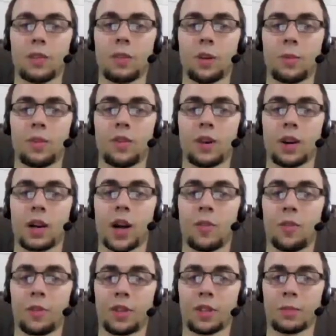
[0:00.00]
we have to be very
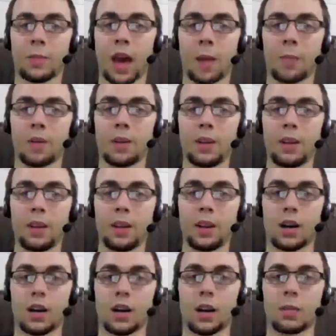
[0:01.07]
careful with this map.
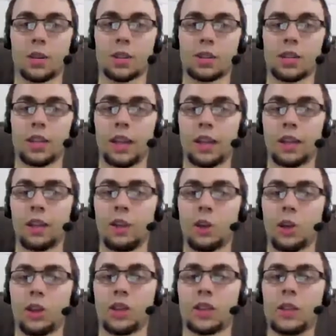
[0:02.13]
Um, cause like, look
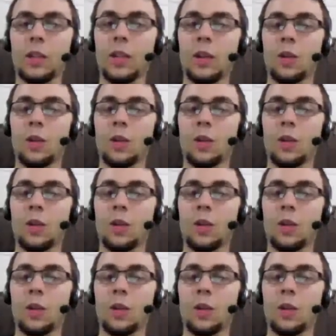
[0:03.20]
at this.